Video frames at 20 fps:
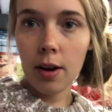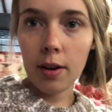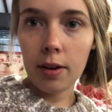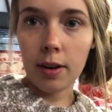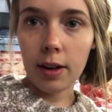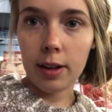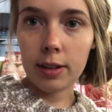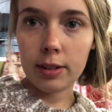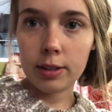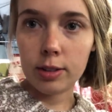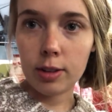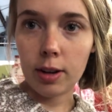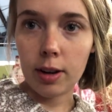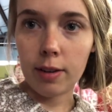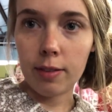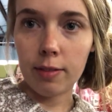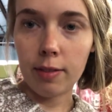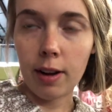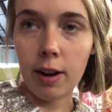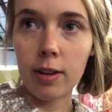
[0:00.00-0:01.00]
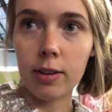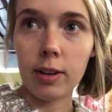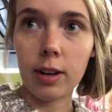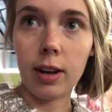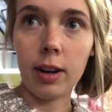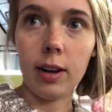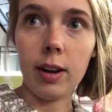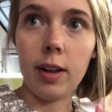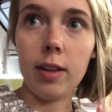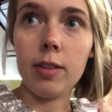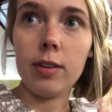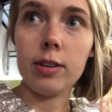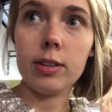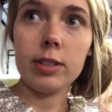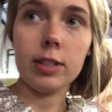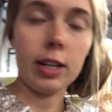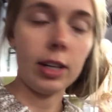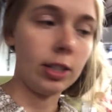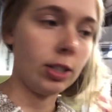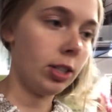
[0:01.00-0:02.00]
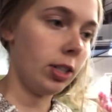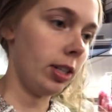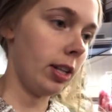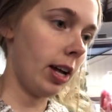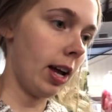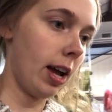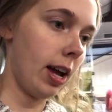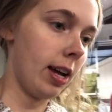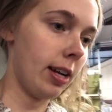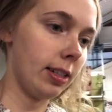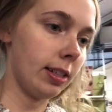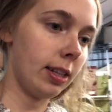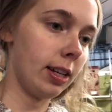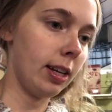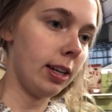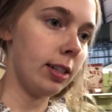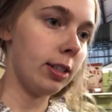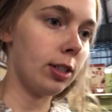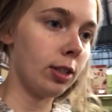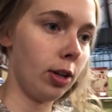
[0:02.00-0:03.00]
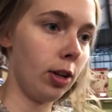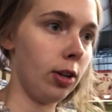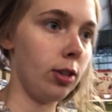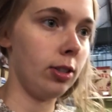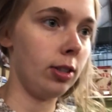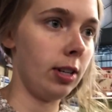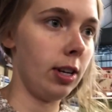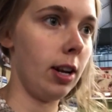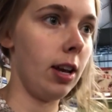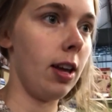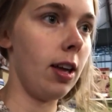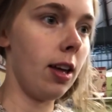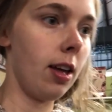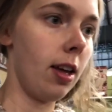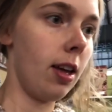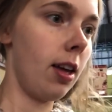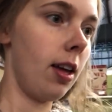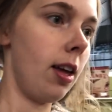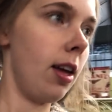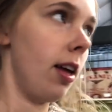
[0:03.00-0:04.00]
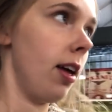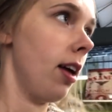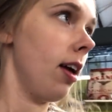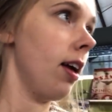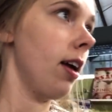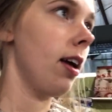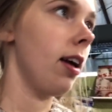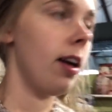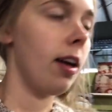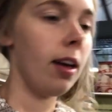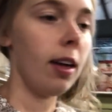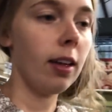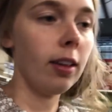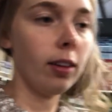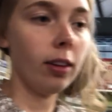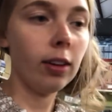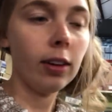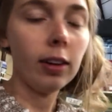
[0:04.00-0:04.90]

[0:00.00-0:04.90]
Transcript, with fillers: Okay, so I found another section that has kids clothes in it. And